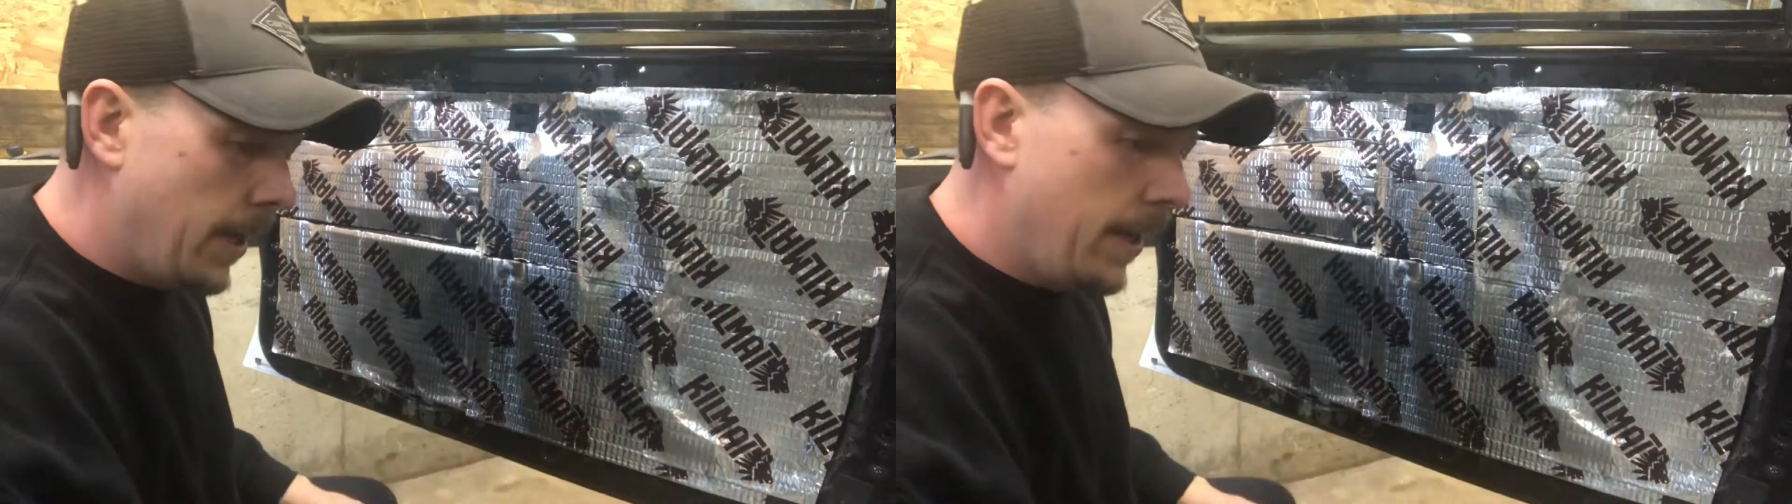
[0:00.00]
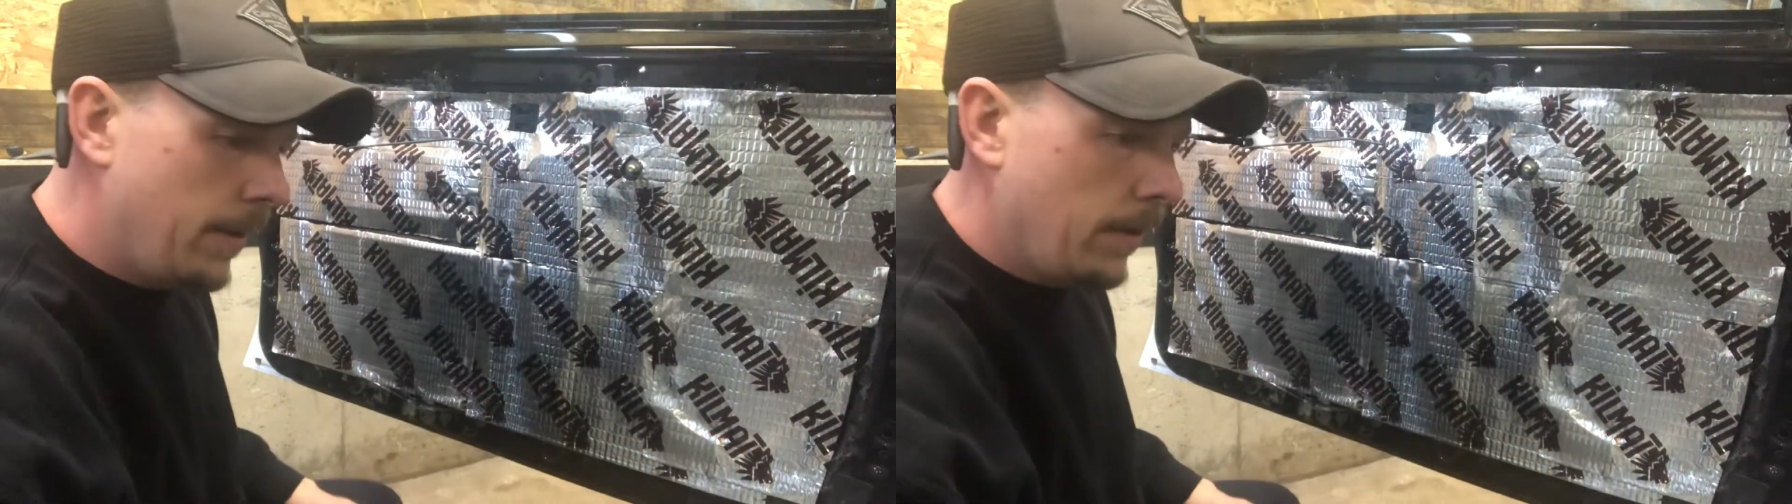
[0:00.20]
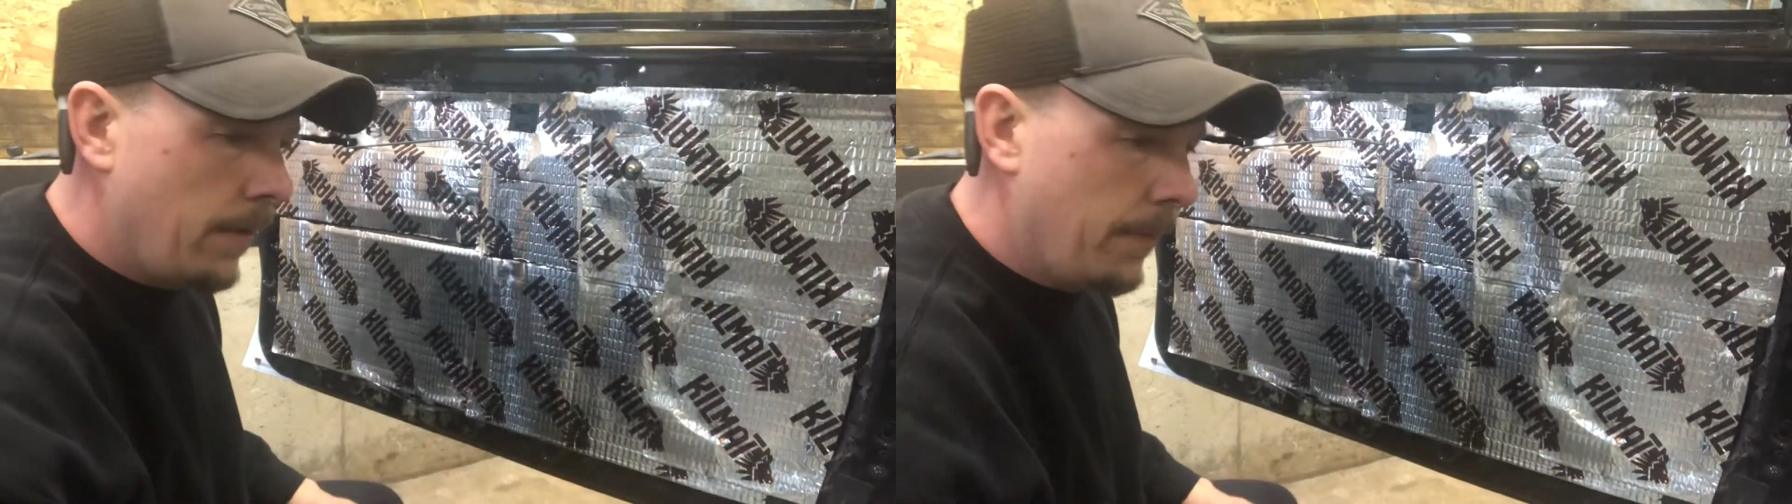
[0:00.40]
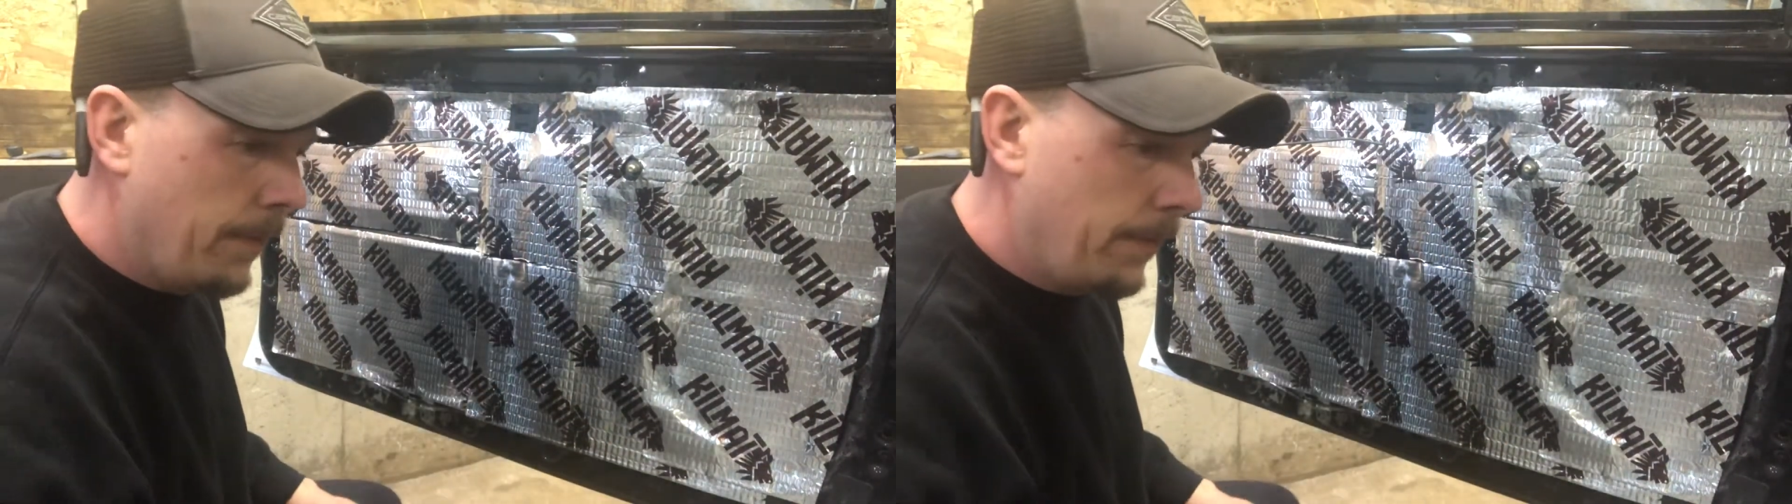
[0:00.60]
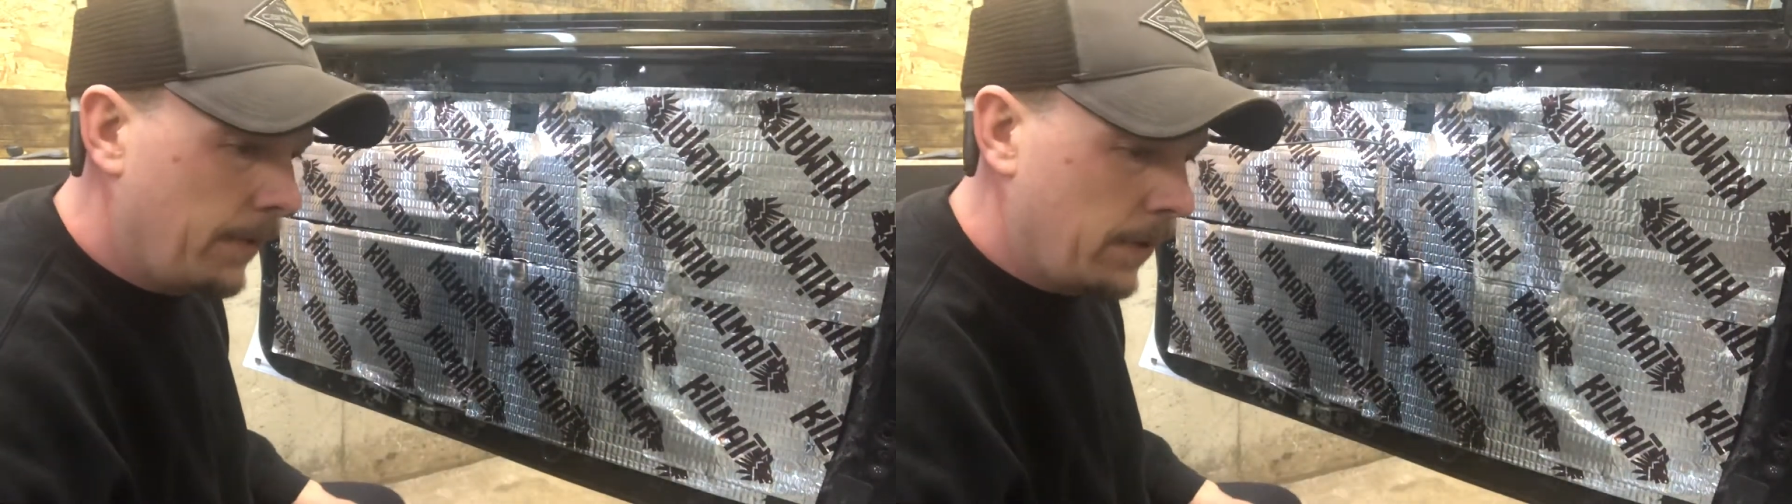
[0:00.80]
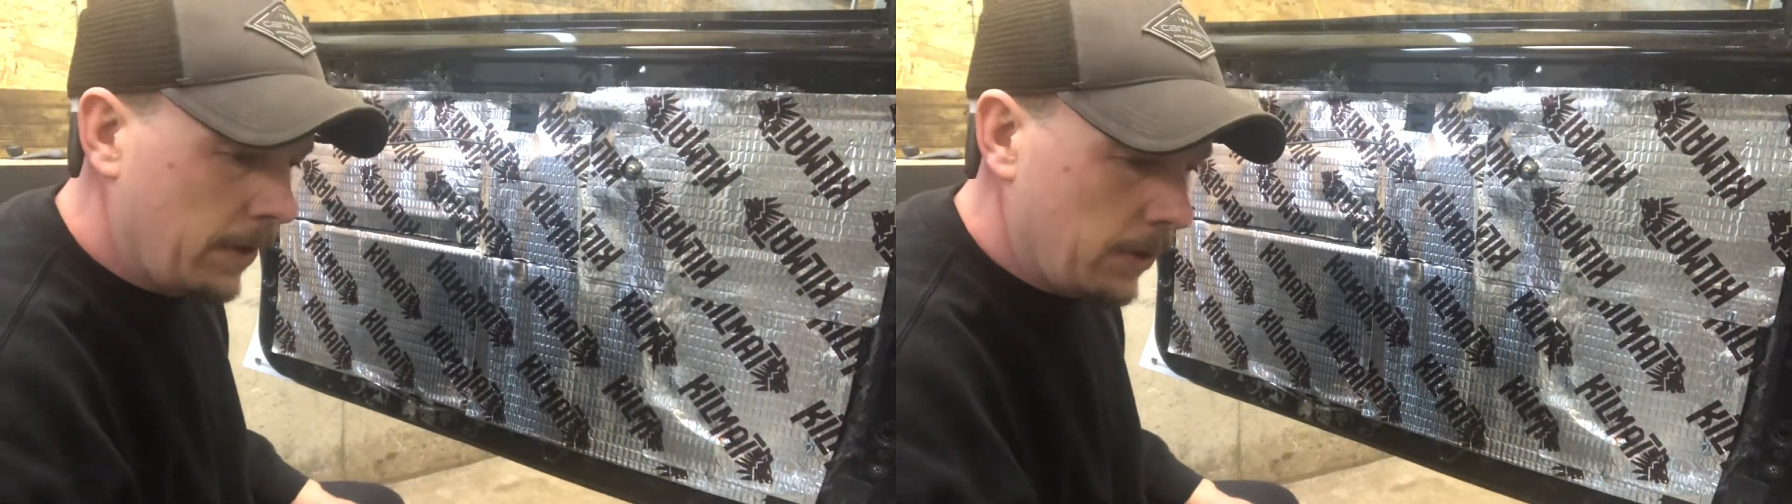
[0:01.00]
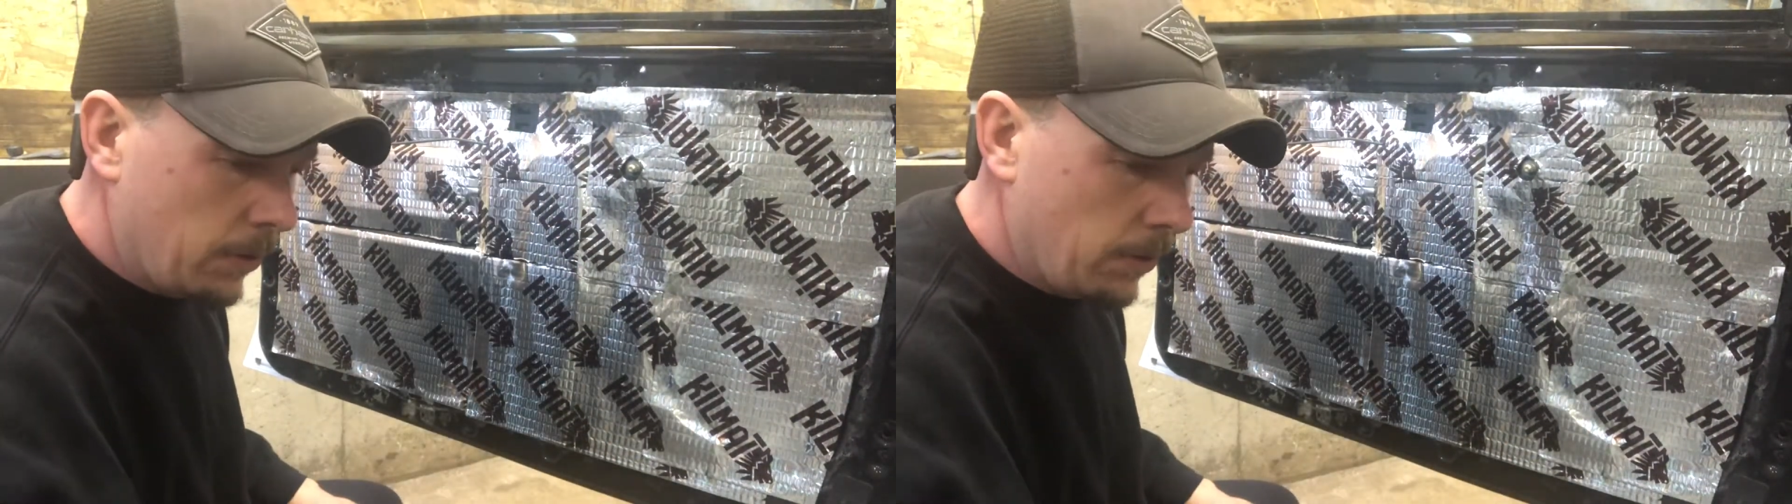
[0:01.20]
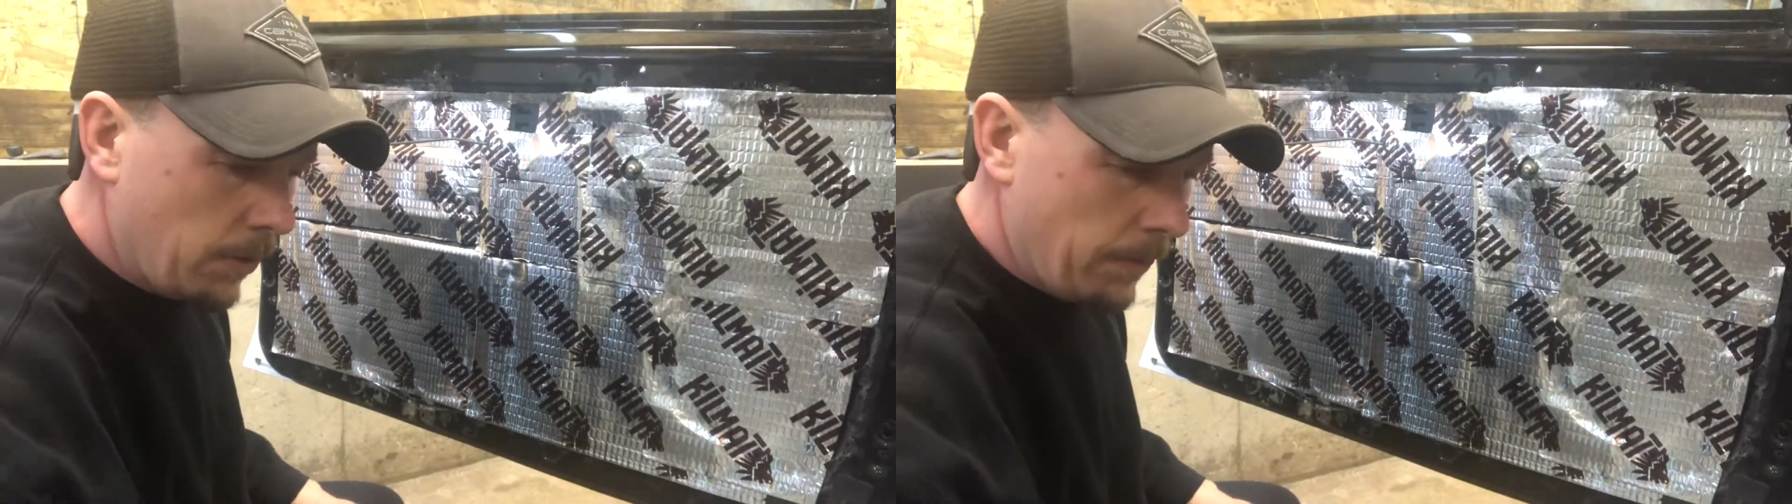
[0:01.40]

handle, screw.